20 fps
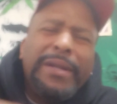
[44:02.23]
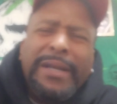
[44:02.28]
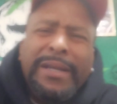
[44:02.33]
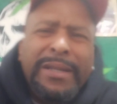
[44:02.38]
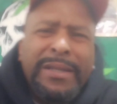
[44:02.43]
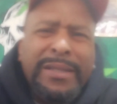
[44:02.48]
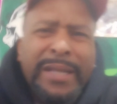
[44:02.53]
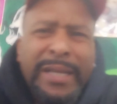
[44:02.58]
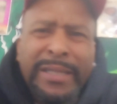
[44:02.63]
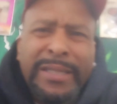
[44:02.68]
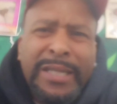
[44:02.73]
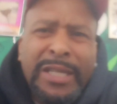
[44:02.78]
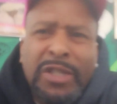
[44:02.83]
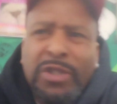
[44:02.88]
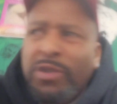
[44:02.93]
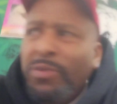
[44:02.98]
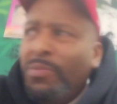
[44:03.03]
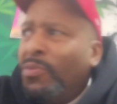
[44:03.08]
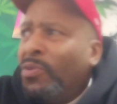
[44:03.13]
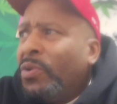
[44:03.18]
They they
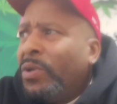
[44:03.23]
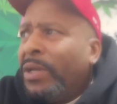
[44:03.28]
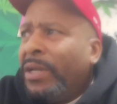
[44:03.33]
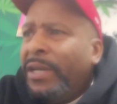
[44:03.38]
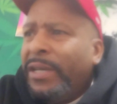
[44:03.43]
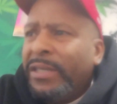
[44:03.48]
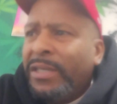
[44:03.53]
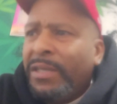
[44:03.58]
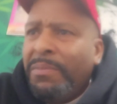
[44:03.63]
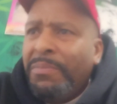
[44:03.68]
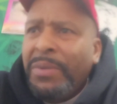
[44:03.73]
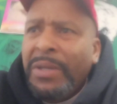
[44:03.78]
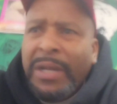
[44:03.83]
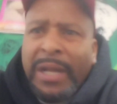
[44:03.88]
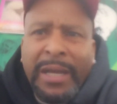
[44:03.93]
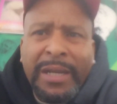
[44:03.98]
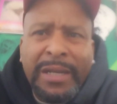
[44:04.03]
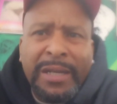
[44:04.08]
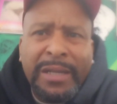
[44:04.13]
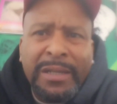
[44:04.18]
teach you more or less to be
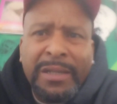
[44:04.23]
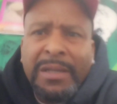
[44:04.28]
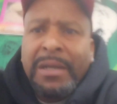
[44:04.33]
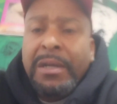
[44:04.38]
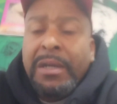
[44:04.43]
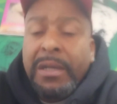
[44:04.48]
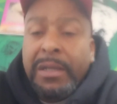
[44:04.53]
like a,